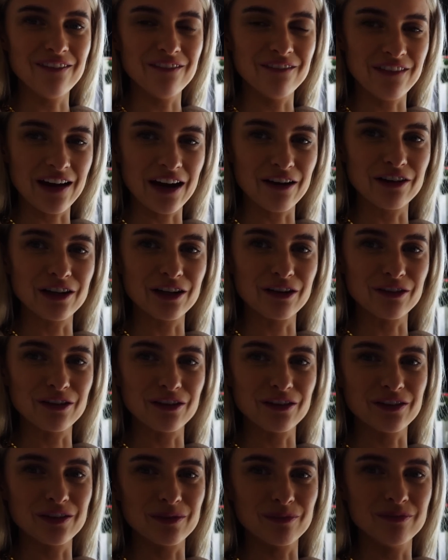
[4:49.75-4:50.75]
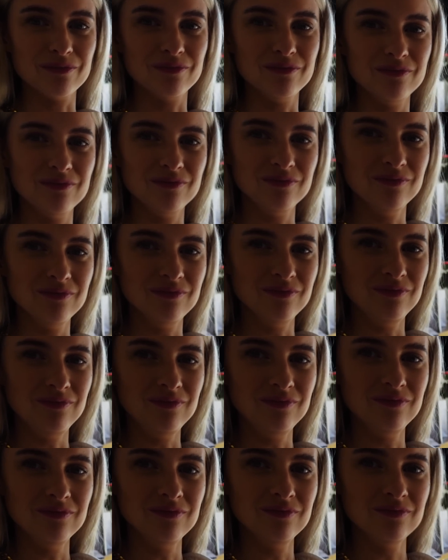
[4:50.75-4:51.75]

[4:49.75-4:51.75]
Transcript: Very First gruesome. two sessions weren't too bad, so